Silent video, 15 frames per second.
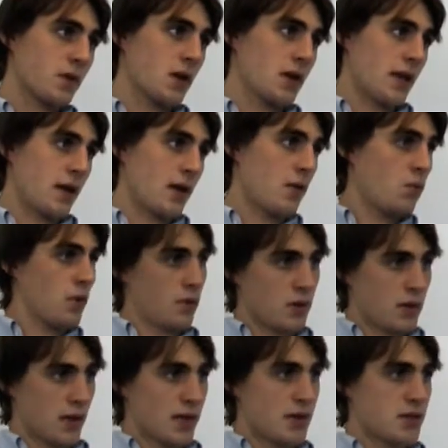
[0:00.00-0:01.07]
and then we
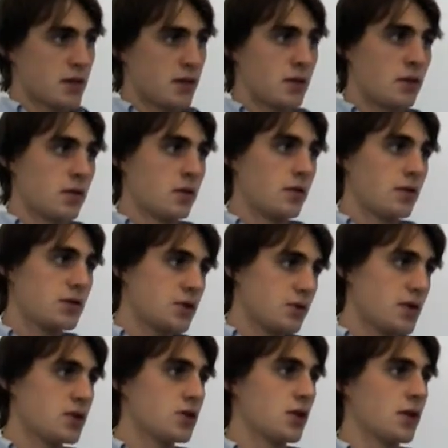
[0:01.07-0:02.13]
would listen to
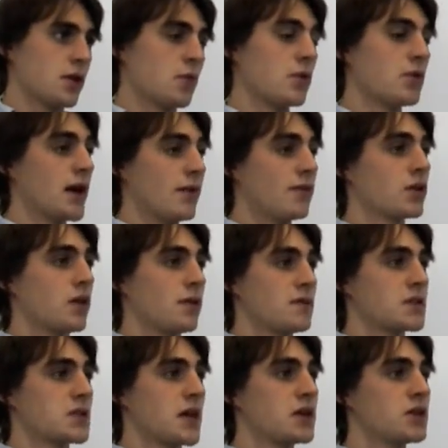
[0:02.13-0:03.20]
each other, and we would have a
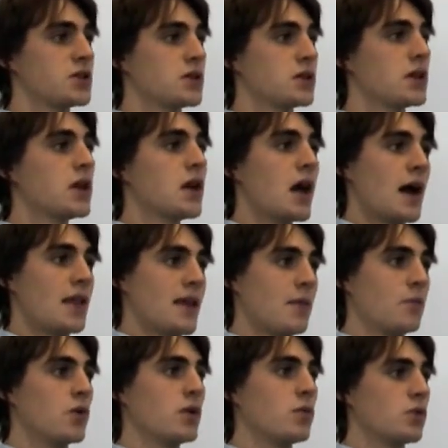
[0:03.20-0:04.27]
conversation, and
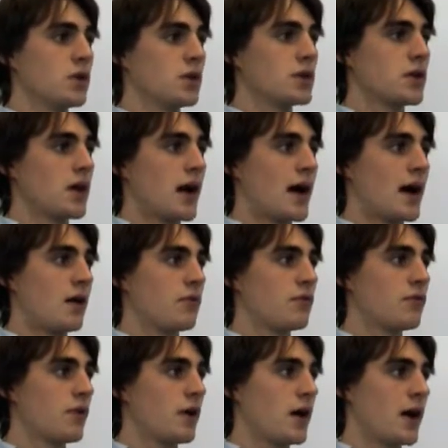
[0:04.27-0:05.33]
then we would have
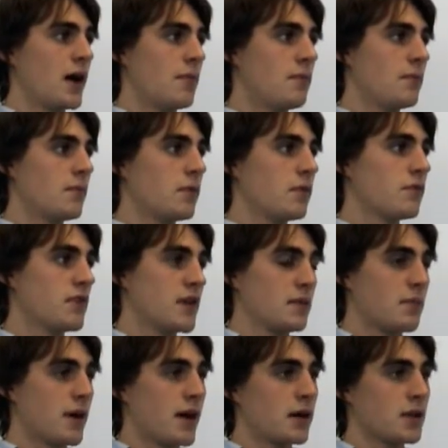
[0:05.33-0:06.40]

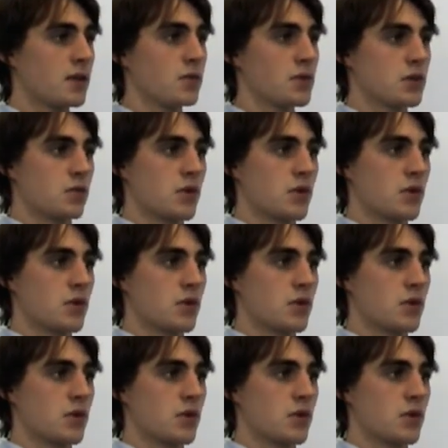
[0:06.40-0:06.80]
feedback that was